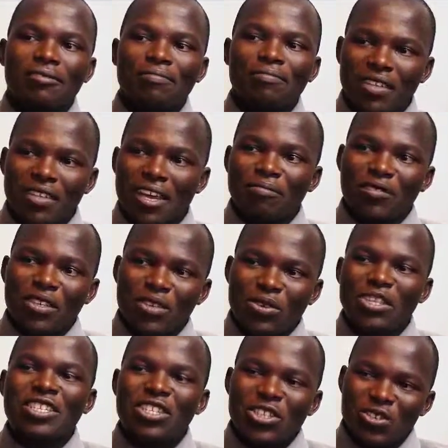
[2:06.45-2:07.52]
Yeah. So
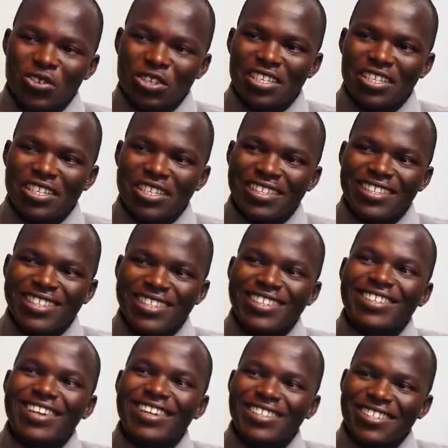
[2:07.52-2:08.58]
in short, I think in
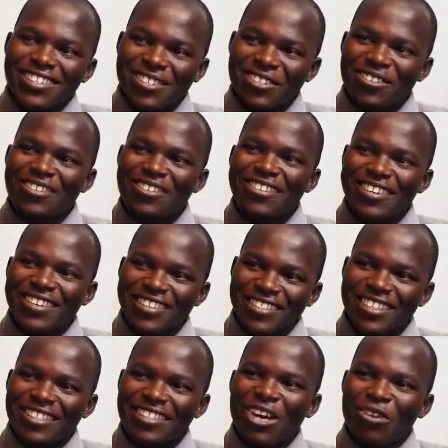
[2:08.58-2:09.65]
a nutshell,
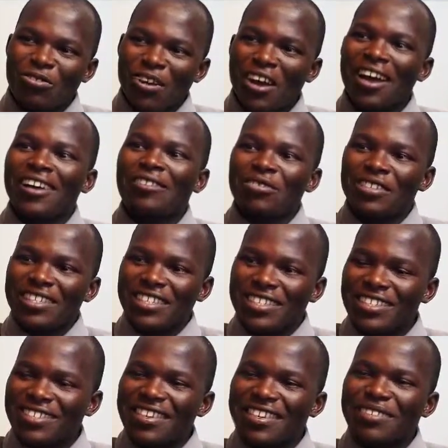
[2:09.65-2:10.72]
that's how I would
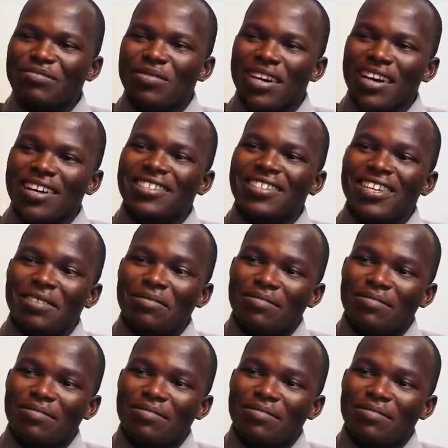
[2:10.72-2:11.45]
describe diabetes.